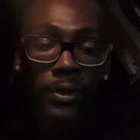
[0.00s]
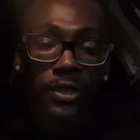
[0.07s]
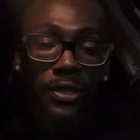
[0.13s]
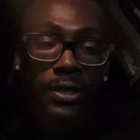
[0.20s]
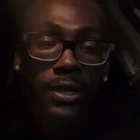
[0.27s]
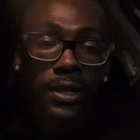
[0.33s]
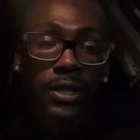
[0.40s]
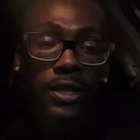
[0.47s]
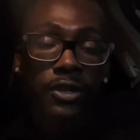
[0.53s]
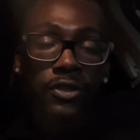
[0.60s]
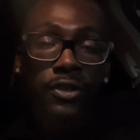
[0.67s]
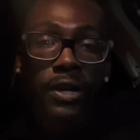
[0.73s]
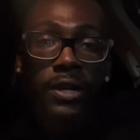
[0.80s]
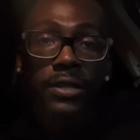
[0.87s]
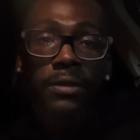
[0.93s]
sitting here
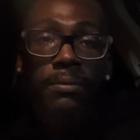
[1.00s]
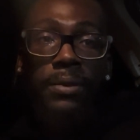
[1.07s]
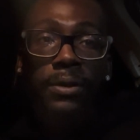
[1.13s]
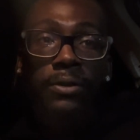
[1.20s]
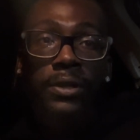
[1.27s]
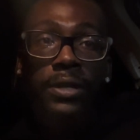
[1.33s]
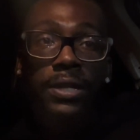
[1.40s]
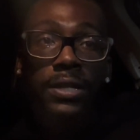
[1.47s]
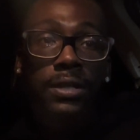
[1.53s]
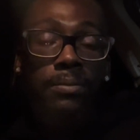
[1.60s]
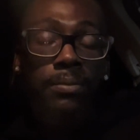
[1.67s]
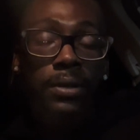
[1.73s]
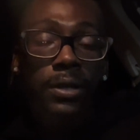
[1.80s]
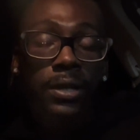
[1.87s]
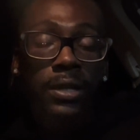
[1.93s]
trying to build
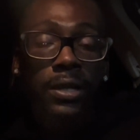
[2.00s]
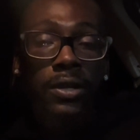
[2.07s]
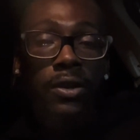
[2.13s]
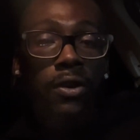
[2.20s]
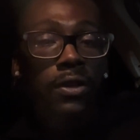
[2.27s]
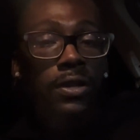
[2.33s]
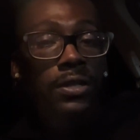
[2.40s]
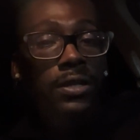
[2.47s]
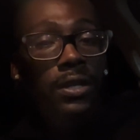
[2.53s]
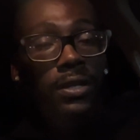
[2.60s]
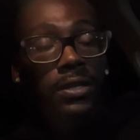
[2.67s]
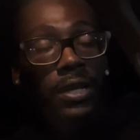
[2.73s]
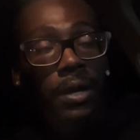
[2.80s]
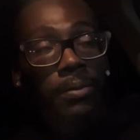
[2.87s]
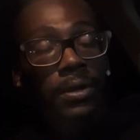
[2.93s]
discipline and all this other
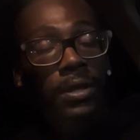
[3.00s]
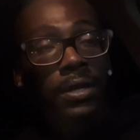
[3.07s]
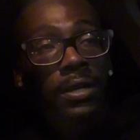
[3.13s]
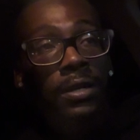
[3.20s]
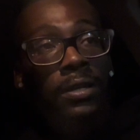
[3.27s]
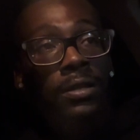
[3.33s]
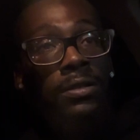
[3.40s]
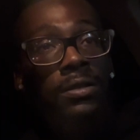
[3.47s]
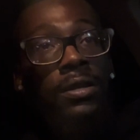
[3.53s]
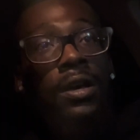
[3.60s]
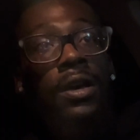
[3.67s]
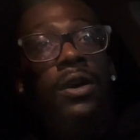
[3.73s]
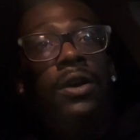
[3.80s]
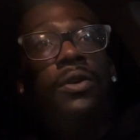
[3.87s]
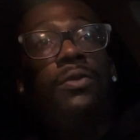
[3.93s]
type of things,
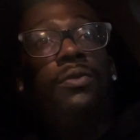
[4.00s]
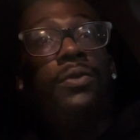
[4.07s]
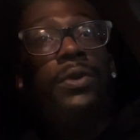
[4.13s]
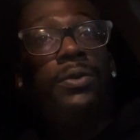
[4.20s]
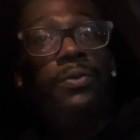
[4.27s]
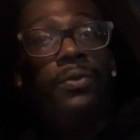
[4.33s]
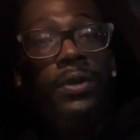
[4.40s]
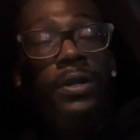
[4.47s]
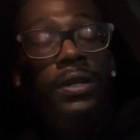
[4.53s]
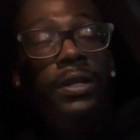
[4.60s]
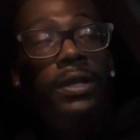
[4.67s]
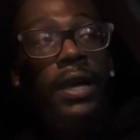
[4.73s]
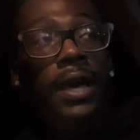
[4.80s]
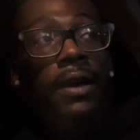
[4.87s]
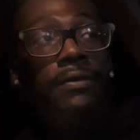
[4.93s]
we really
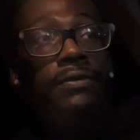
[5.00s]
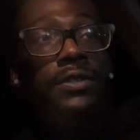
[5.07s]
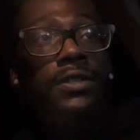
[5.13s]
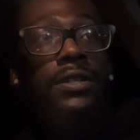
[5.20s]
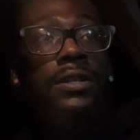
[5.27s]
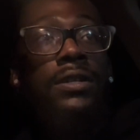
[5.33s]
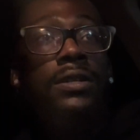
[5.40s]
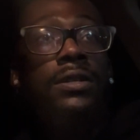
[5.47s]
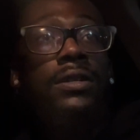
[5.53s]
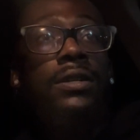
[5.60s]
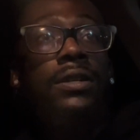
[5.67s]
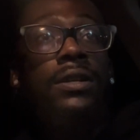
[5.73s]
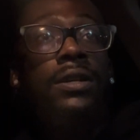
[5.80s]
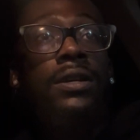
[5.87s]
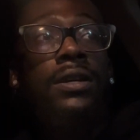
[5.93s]
have to
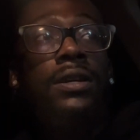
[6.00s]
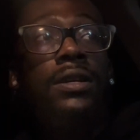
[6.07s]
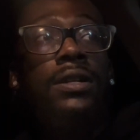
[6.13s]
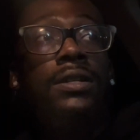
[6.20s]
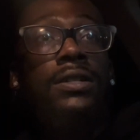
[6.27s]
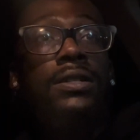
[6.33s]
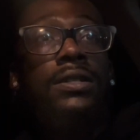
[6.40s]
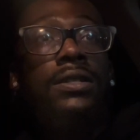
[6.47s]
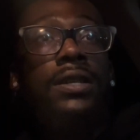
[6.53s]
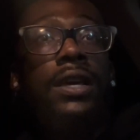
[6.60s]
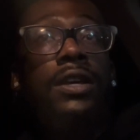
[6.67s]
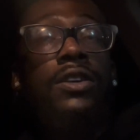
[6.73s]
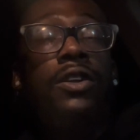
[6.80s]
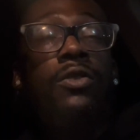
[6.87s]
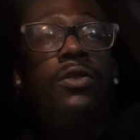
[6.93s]
take
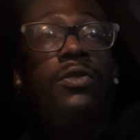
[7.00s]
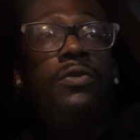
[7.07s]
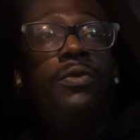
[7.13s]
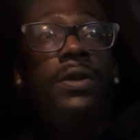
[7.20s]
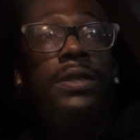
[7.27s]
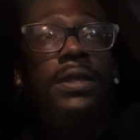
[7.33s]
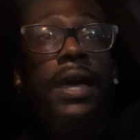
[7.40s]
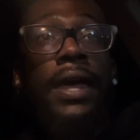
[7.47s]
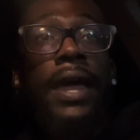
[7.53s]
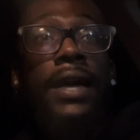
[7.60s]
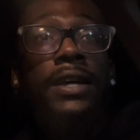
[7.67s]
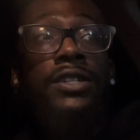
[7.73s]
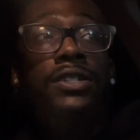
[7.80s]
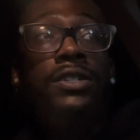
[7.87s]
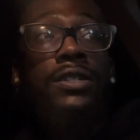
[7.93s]
note of what that
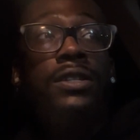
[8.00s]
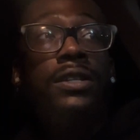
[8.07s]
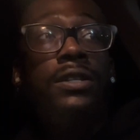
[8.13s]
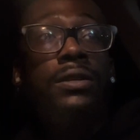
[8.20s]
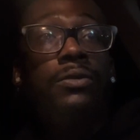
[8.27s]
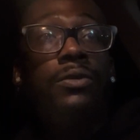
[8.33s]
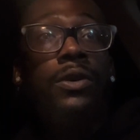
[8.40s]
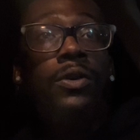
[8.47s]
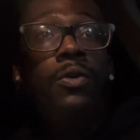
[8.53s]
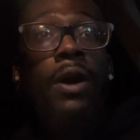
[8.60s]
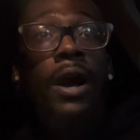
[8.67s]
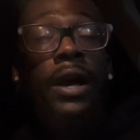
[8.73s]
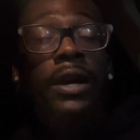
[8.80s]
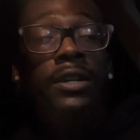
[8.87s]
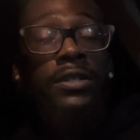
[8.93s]
actually
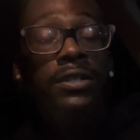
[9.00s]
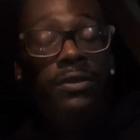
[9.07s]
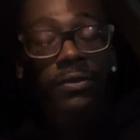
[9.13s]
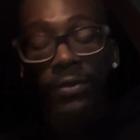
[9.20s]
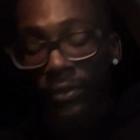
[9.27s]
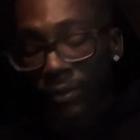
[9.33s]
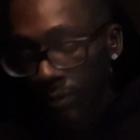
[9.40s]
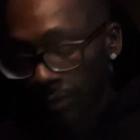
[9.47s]
requires of you.